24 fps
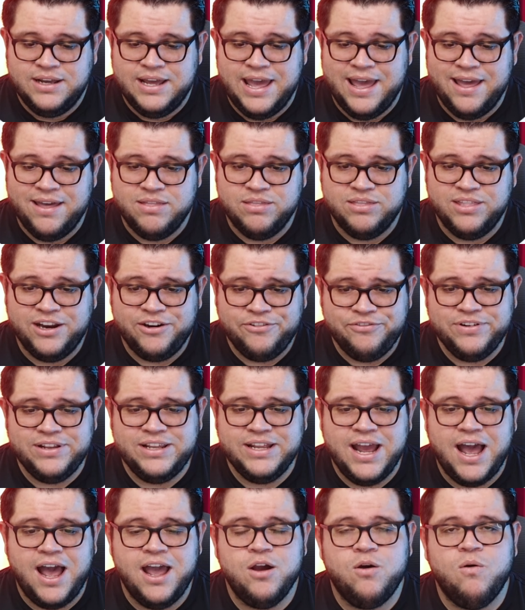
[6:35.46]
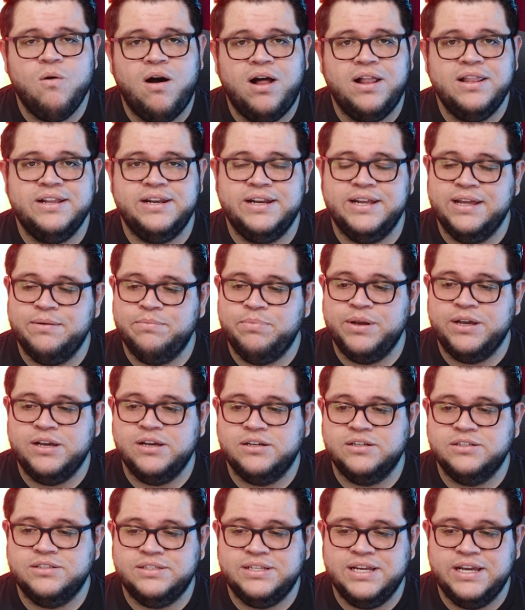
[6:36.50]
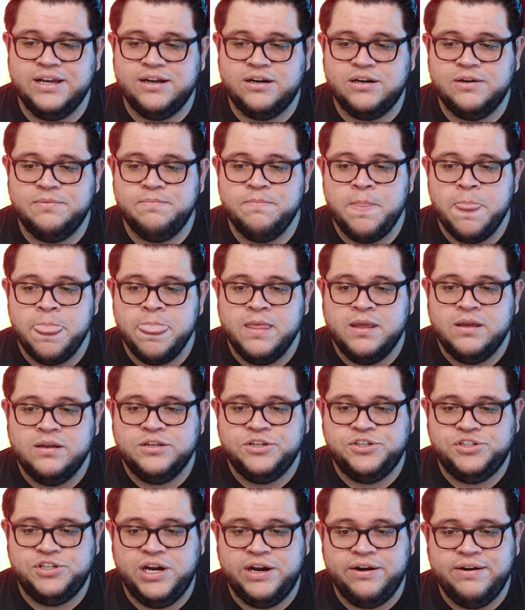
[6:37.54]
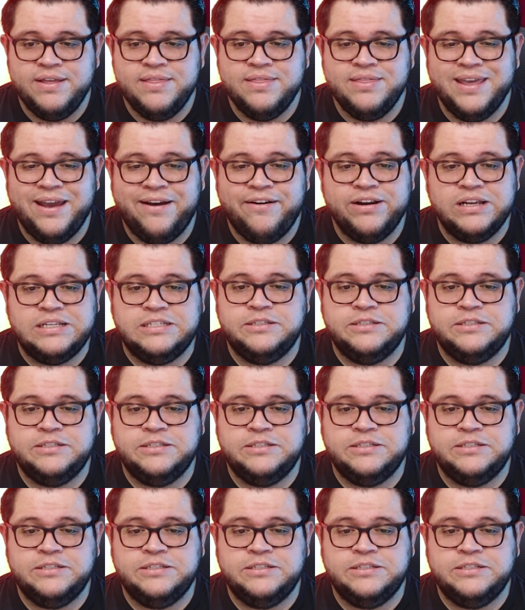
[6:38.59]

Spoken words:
and they're really high quality because they are sharing their